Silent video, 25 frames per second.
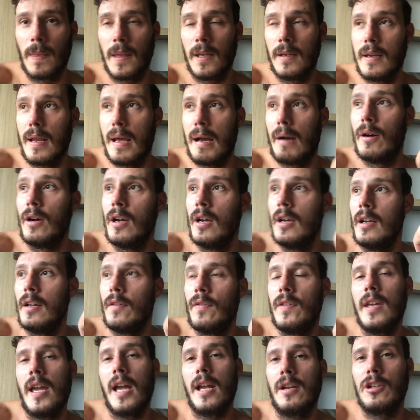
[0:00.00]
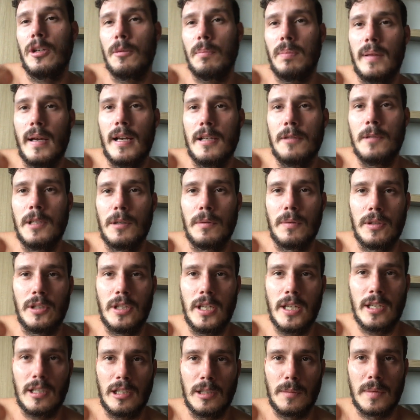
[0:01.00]
Now, the endoplasmic
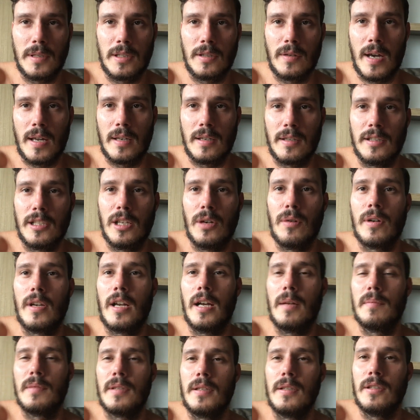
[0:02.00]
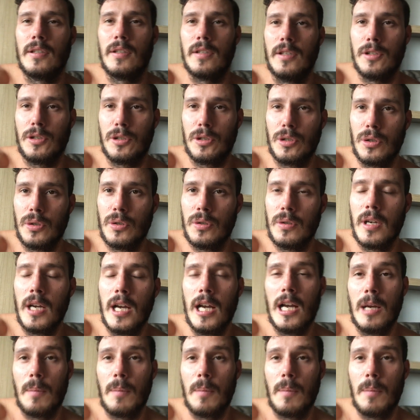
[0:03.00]
reticulum inside the cell comes into this too,